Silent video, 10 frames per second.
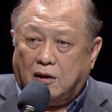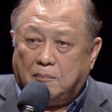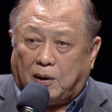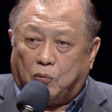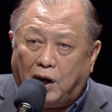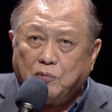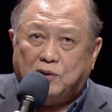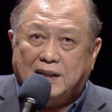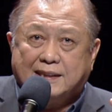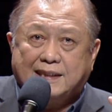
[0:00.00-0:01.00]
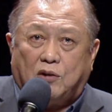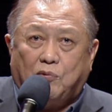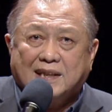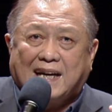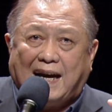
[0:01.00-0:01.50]
But what would it take?
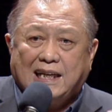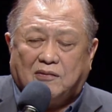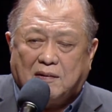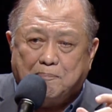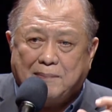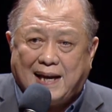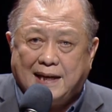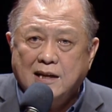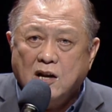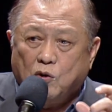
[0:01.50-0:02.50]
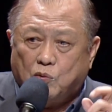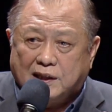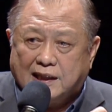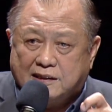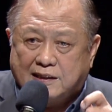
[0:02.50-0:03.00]
What kind of a man would
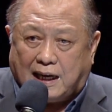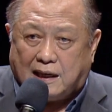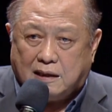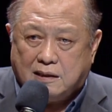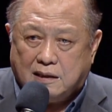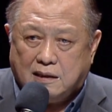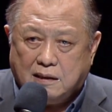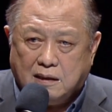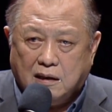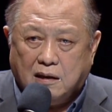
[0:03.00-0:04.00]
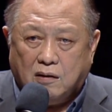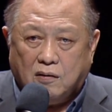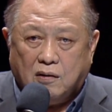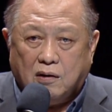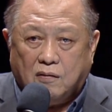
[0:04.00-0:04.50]
it take
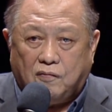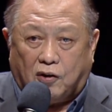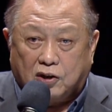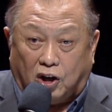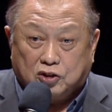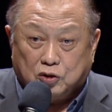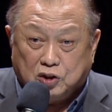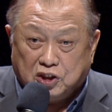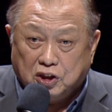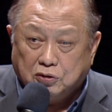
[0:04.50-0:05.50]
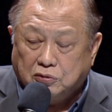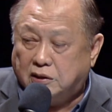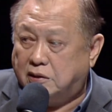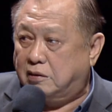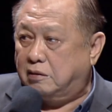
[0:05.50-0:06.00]
for God to
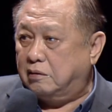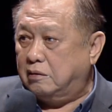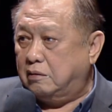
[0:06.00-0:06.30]
use